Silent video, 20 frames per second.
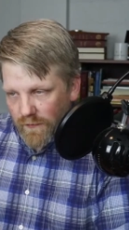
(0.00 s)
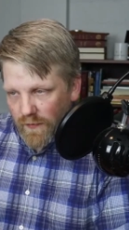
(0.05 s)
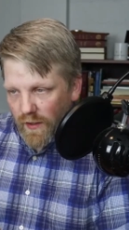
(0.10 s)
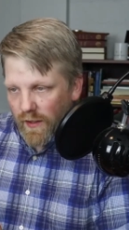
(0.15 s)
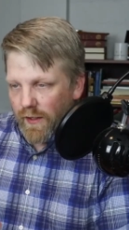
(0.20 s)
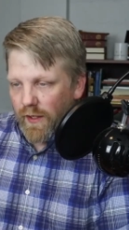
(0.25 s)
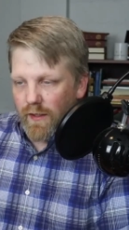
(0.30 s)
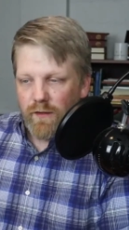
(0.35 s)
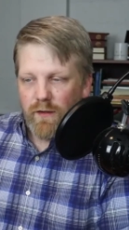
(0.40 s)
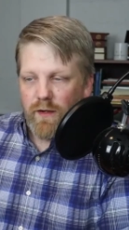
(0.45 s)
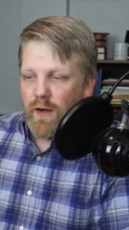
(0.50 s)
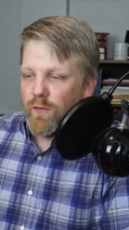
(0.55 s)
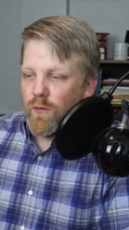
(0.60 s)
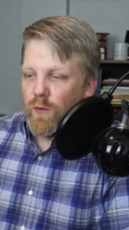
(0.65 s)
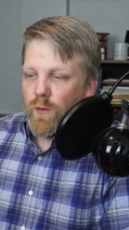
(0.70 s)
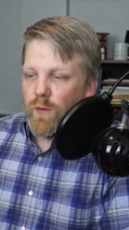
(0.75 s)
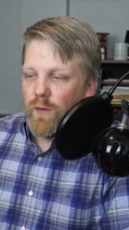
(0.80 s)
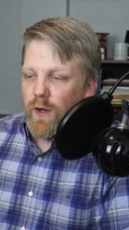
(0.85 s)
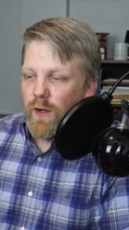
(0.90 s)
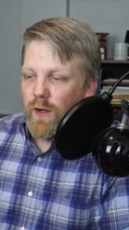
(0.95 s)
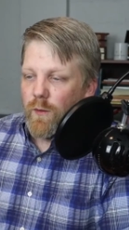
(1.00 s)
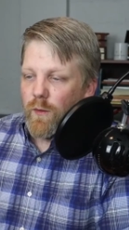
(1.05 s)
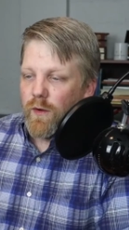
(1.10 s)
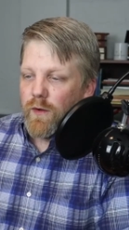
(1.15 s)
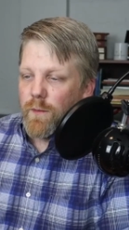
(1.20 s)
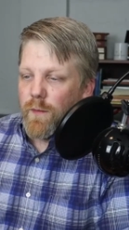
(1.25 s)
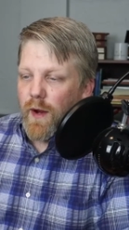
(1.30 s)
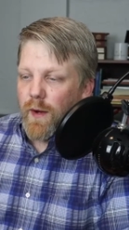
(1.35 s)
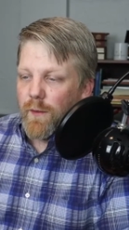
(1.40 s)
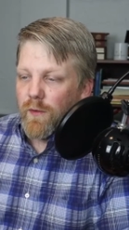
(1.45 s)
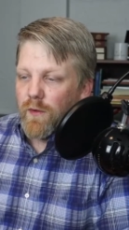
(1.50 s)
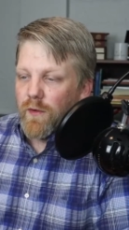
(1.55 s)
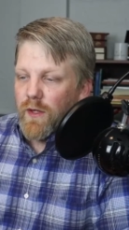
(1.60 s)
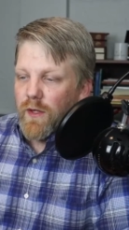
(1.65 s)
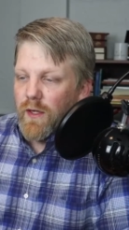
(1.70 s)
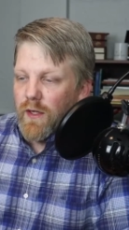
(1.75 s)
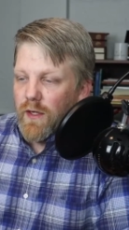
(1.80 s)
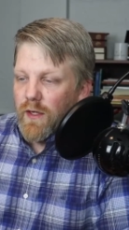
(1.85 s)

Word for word: Again, never anywhere in the Bible.